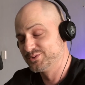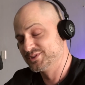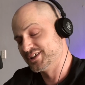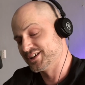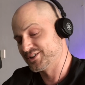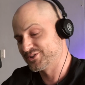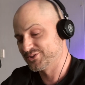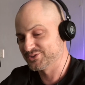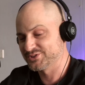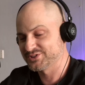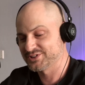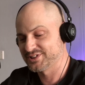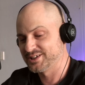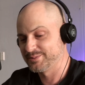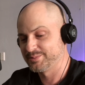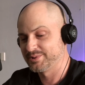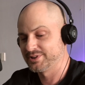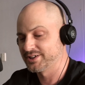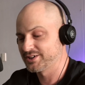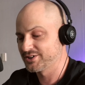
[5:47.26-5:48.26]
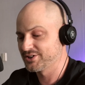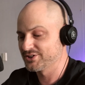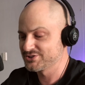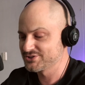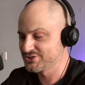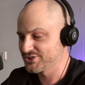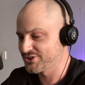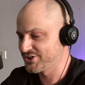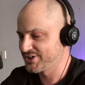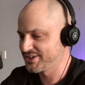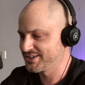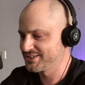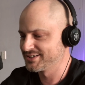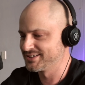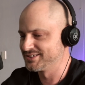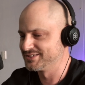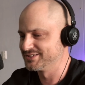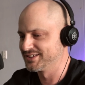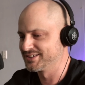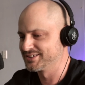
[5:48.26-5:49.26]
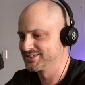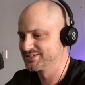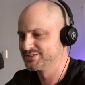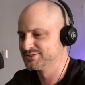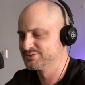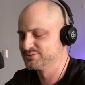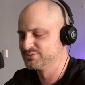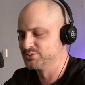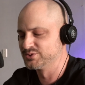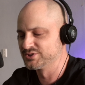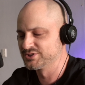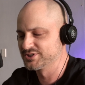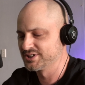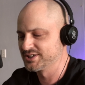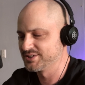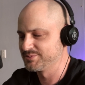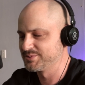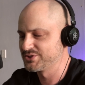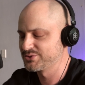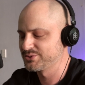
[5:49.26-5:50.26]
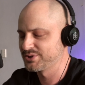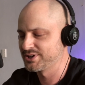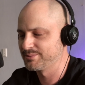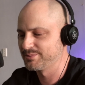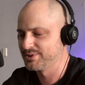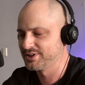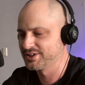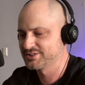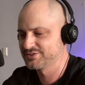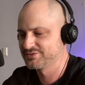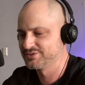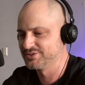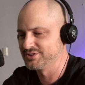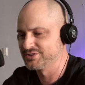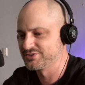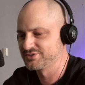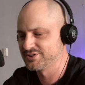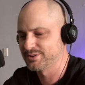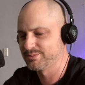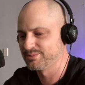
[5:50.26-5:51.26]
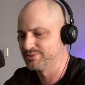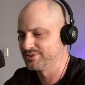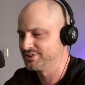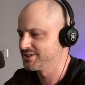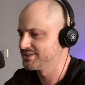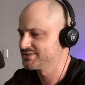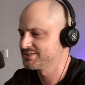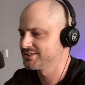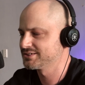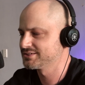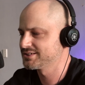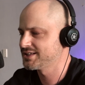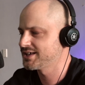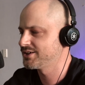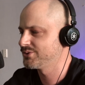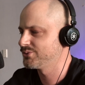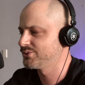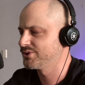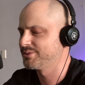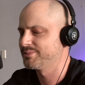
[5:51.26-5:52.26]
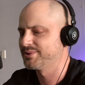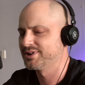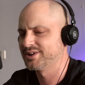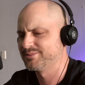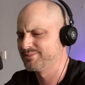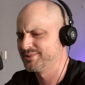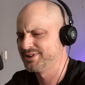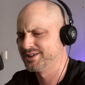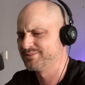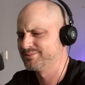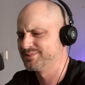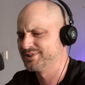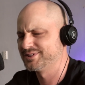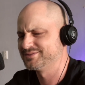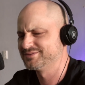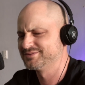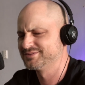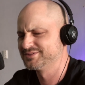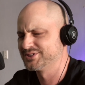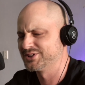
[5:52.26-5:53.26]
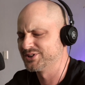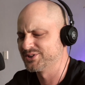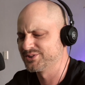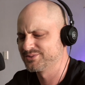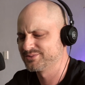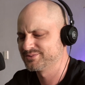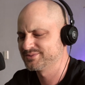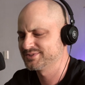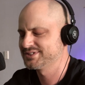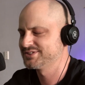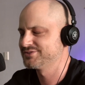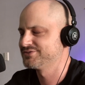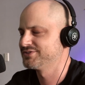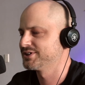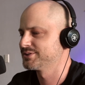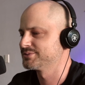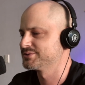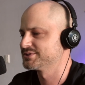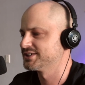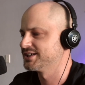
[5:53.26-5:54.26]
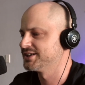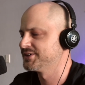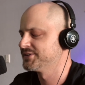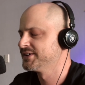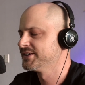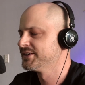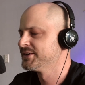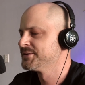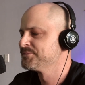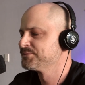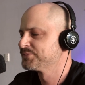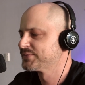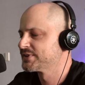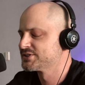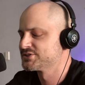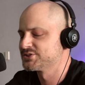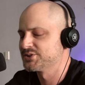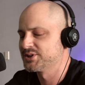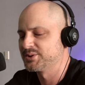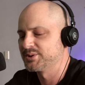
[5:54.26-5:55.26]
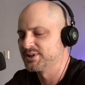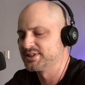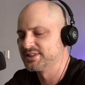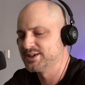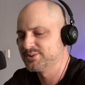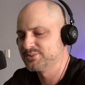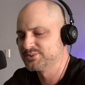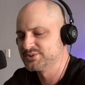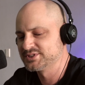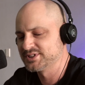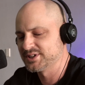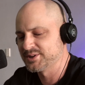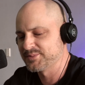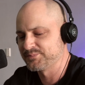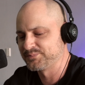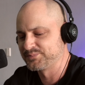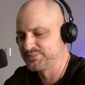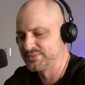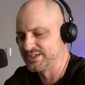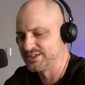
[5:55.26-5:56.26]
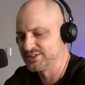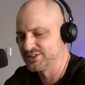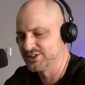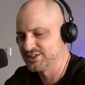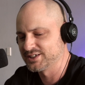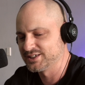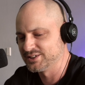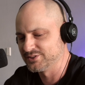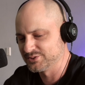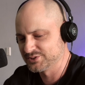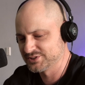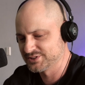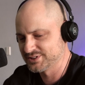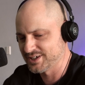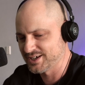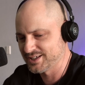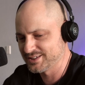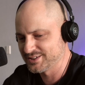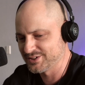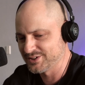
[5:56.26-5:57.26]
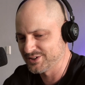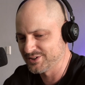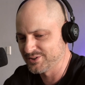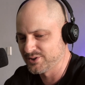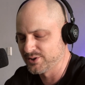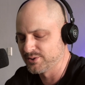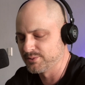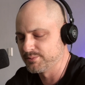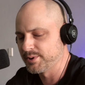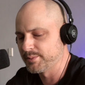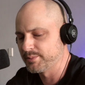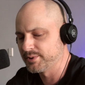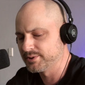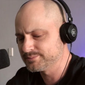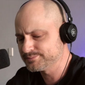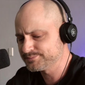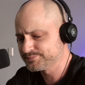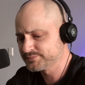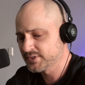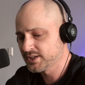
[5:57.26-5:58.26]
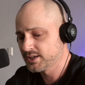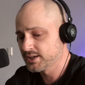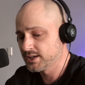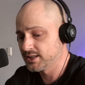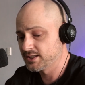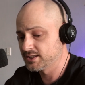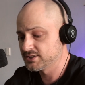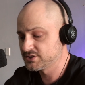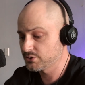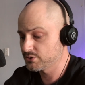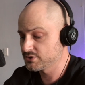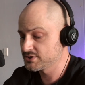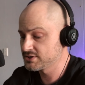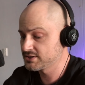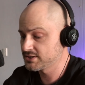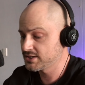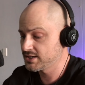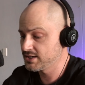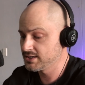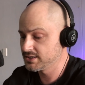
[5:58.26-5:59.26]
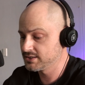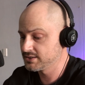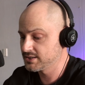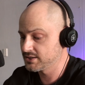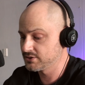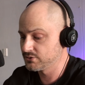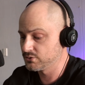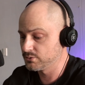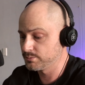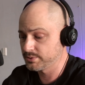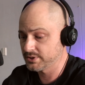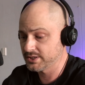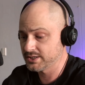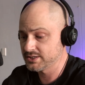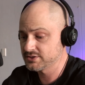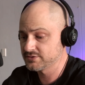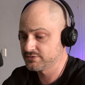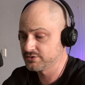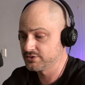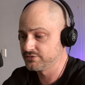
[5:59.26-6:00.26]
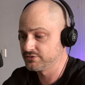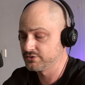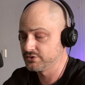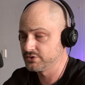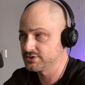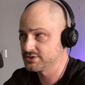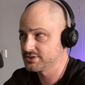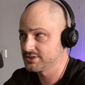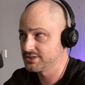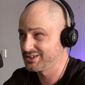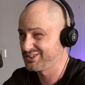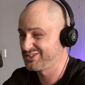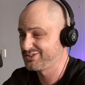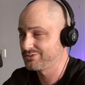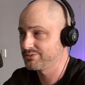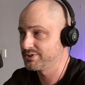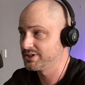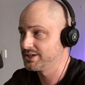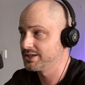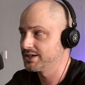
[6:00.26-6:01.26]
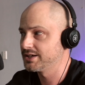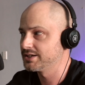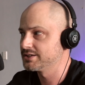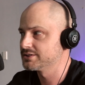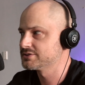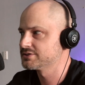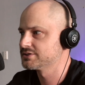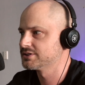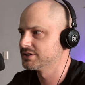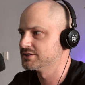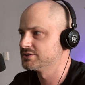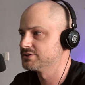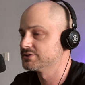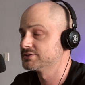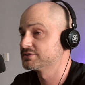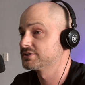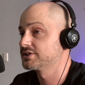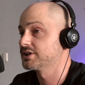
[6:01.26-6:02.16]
was like all sleepy, like, oh, sorry. And like was going to give me $20 for the trouble. And I was like, nah, don't worry about it, man. But, what the fuck was that? So anyway, that was the clunky little start that I remember. And so I was staying in that little place for the first, I think, 3 days and just